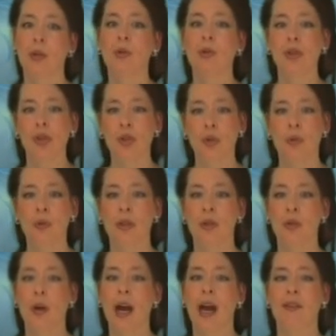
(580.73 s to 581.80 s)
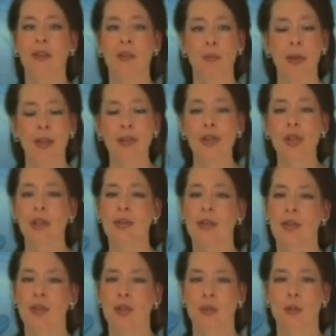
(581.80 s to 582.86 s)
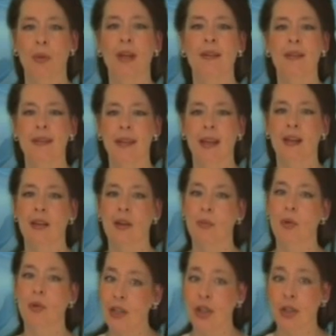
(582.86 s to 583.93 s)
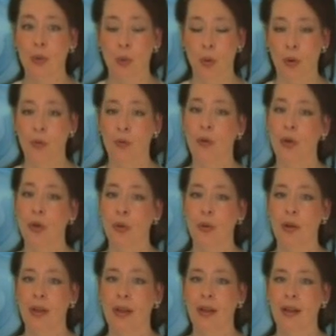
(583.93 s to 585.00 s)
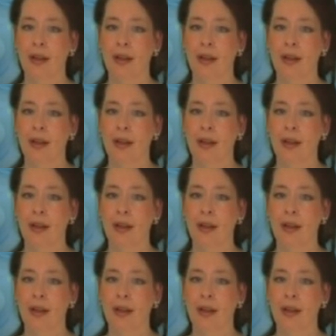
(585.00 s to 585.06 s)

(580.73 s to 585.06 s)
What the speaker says: to ensure that you have the best chances to make the SCENAR magic work for you.